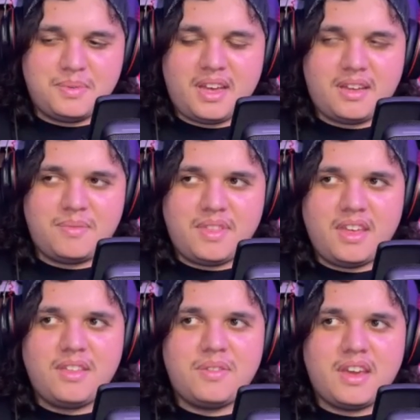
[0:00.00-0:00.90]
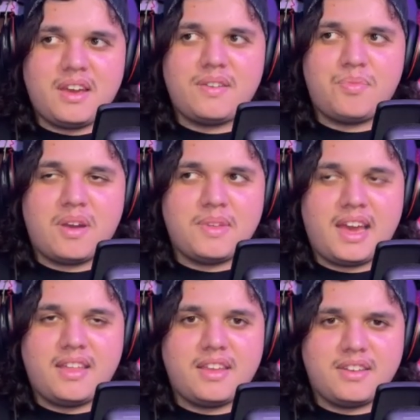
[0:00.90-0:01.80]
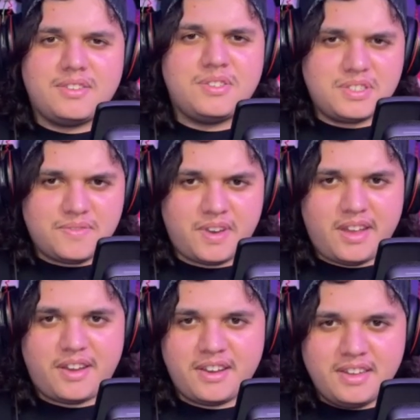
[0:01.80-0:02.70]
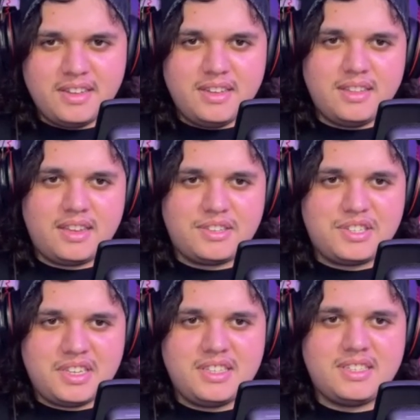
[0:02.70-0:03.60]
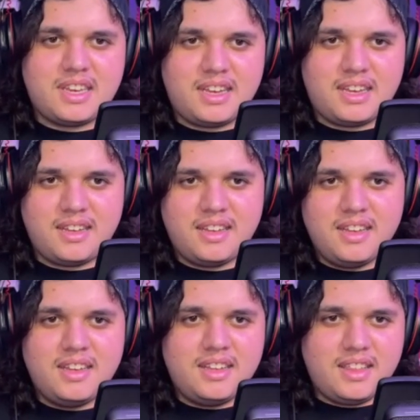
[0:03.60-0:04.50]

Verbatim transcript: um the other thing i would probably add there is she's a fighter like she's uh, oh yeah, yeah